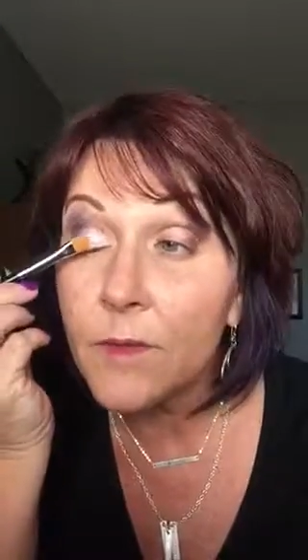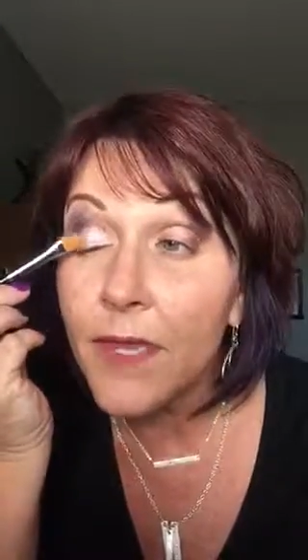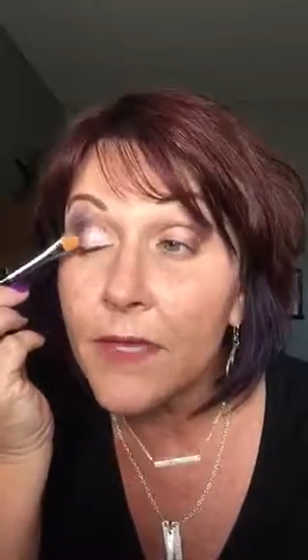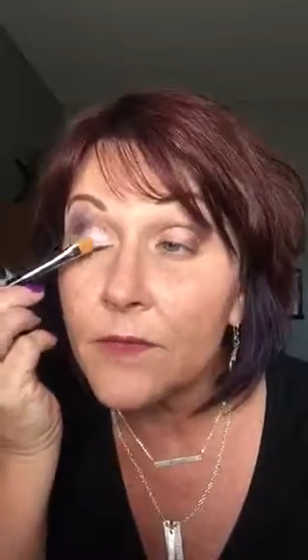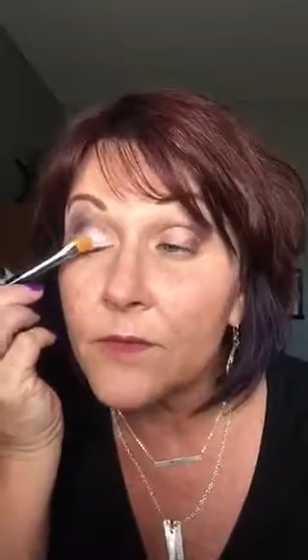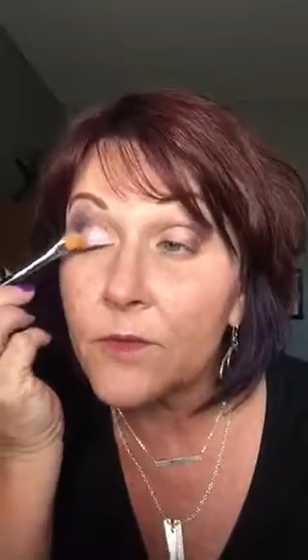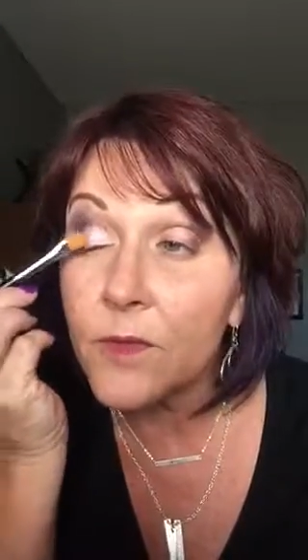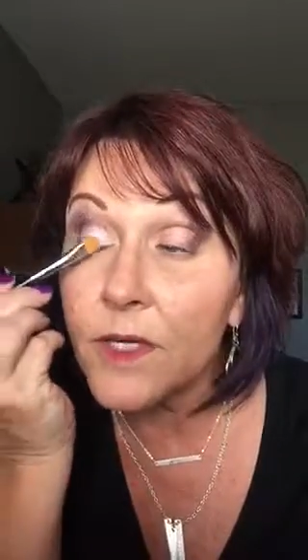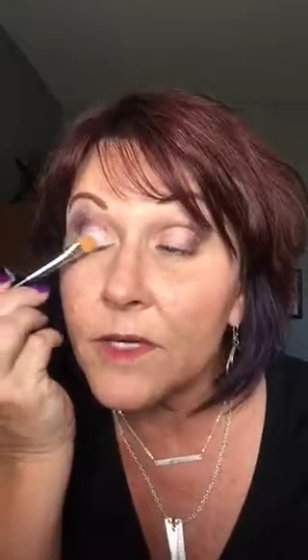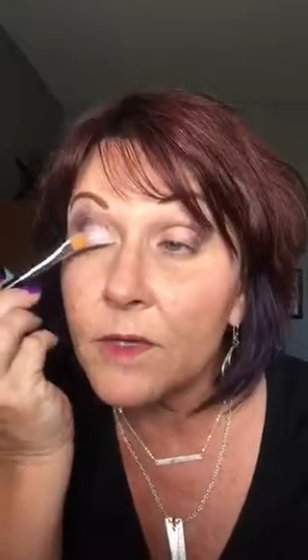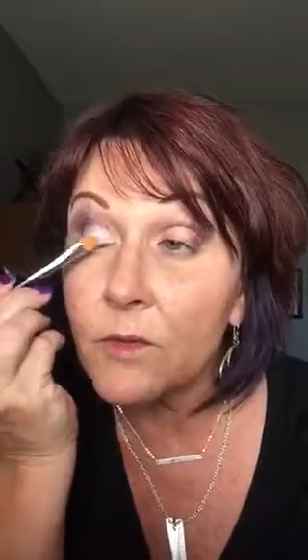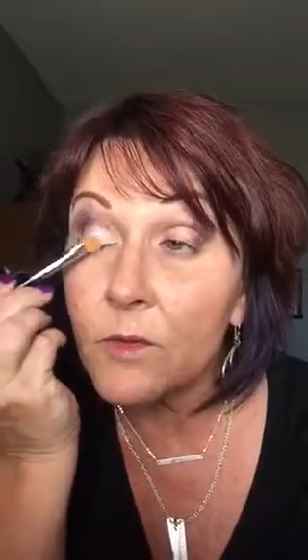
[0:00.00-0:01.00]
Palette
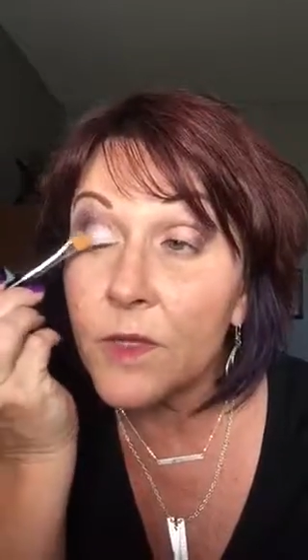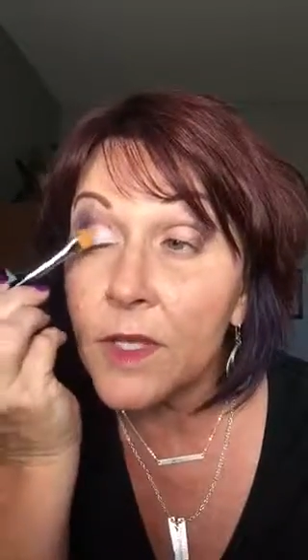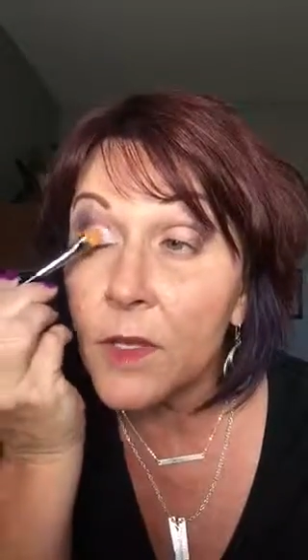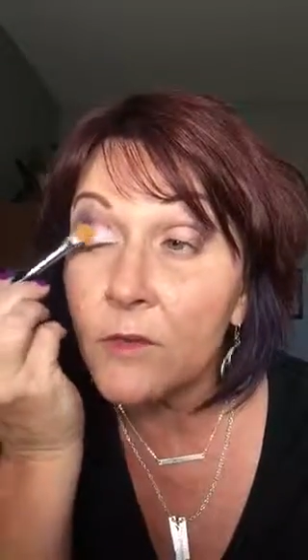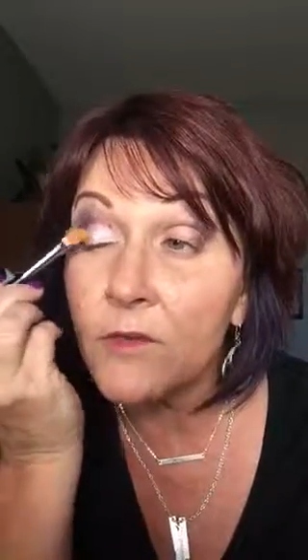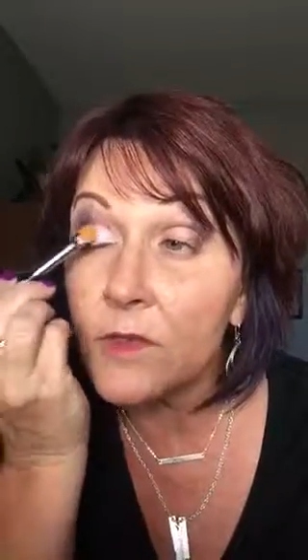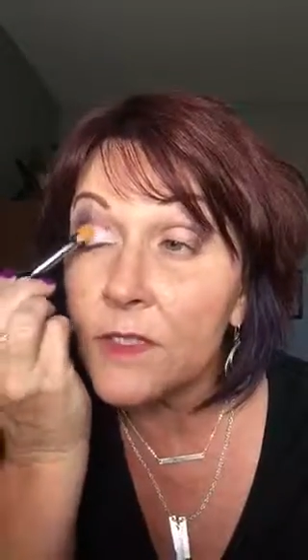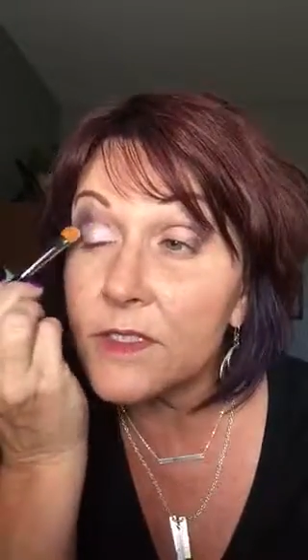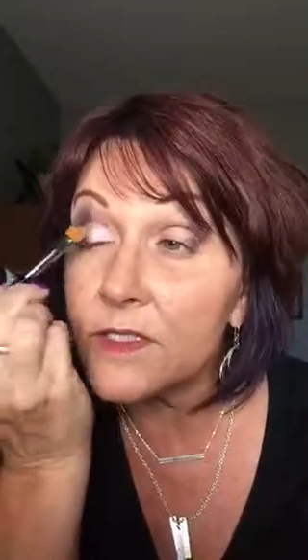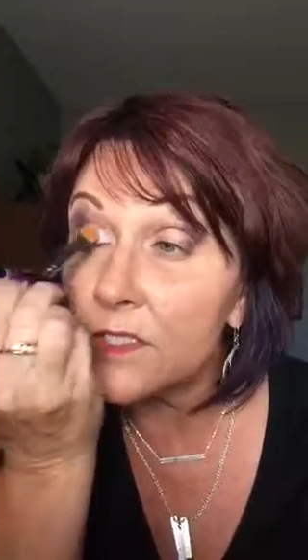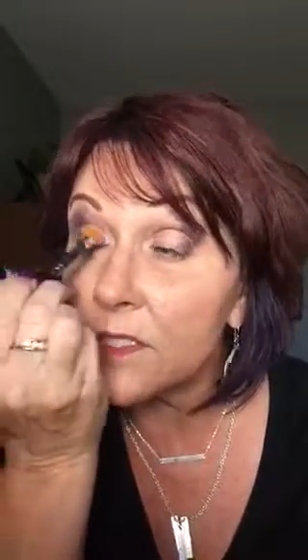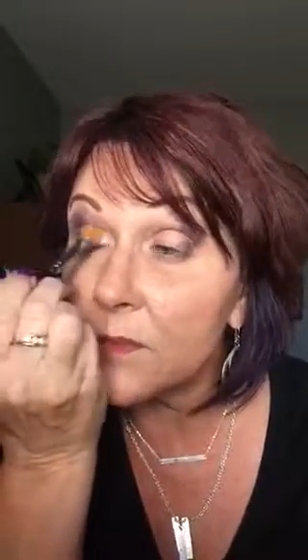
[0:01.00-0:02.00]
3 with Hopeful
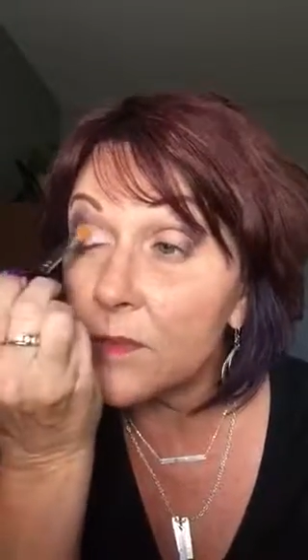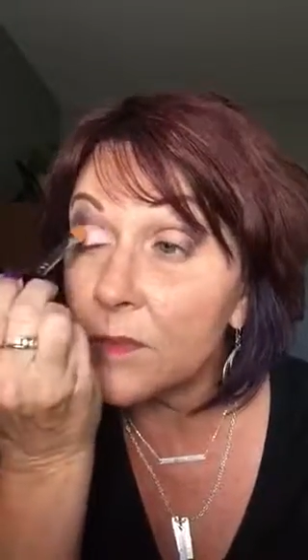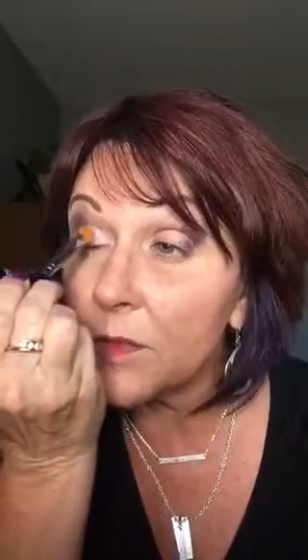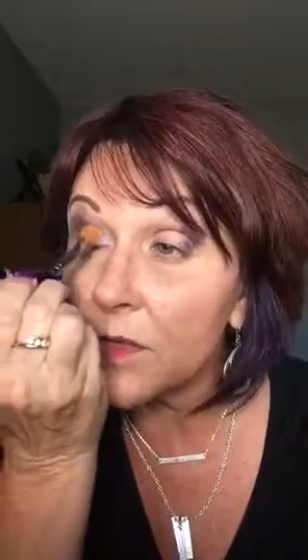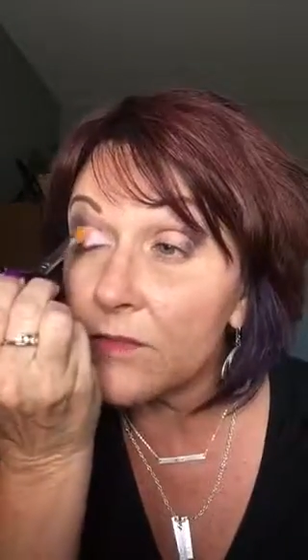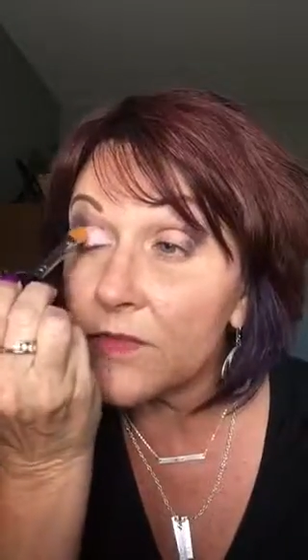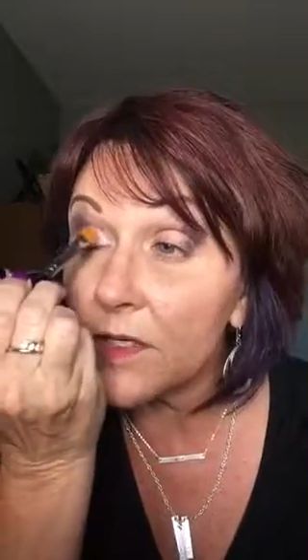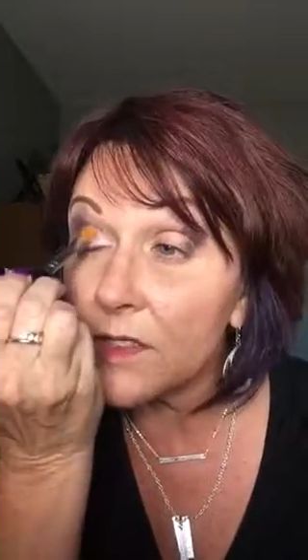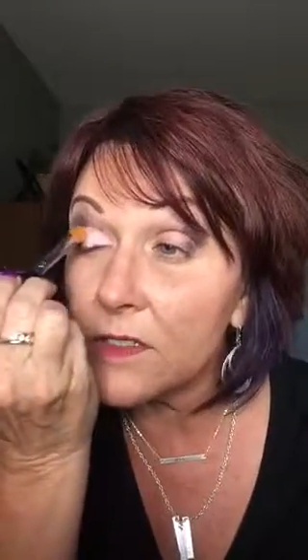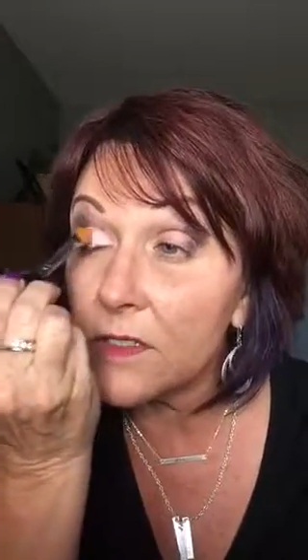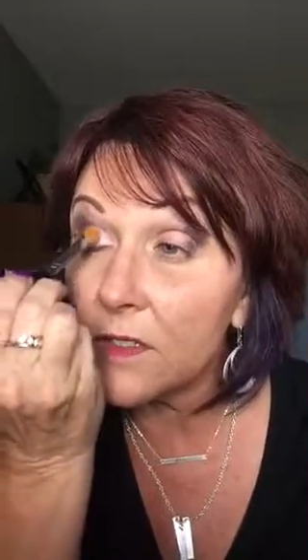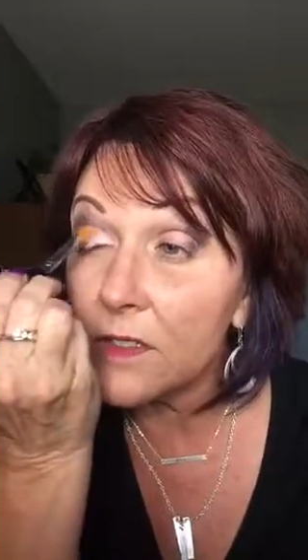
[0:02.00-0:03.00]
is just going to be perfect.